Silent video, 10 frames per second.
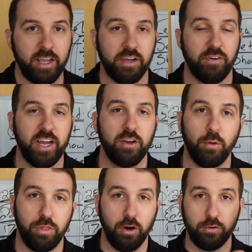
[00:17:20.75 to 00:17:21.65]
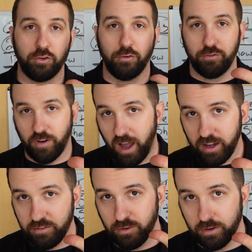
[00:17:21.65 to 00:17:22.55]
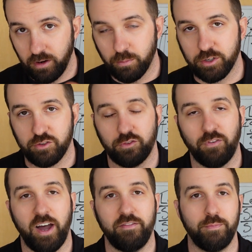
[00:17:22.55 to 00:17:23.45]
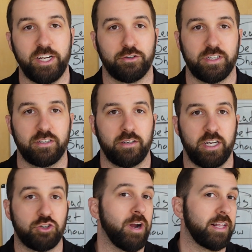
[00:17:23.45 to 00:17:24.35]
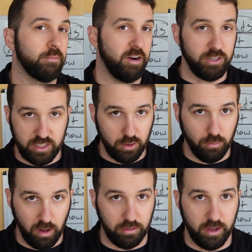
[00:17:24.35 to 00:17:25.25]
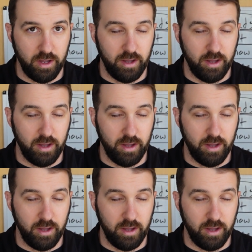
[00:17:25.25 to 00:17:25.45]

If I know those 5 numbers, those 5 metrics, I track them every single month,